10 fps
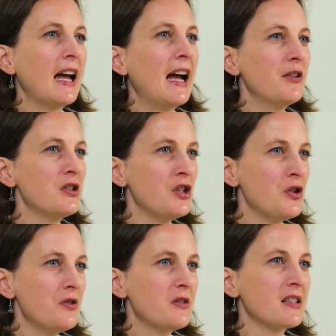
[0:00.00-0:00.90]
how to
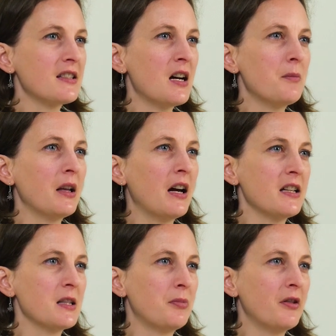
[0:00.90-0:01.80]
use the sample
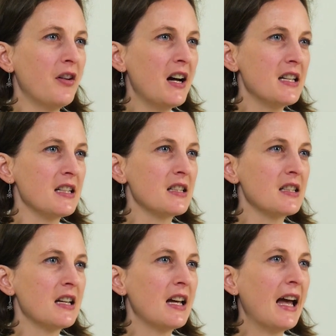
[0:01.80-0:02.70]
answer provided,
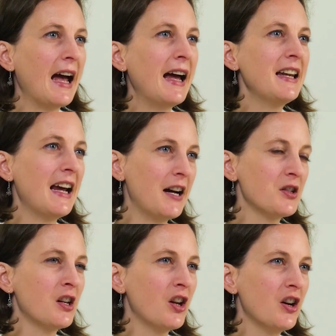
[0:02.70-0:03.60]
and how
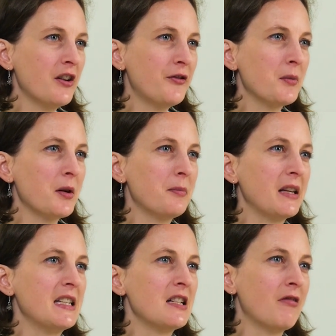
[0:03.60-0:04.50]
to learn from
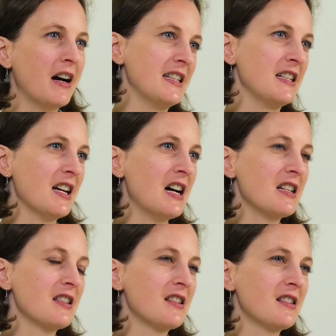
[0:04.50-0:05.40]
completed writing
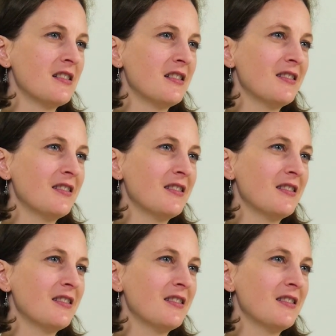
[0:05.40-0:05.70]
tasks.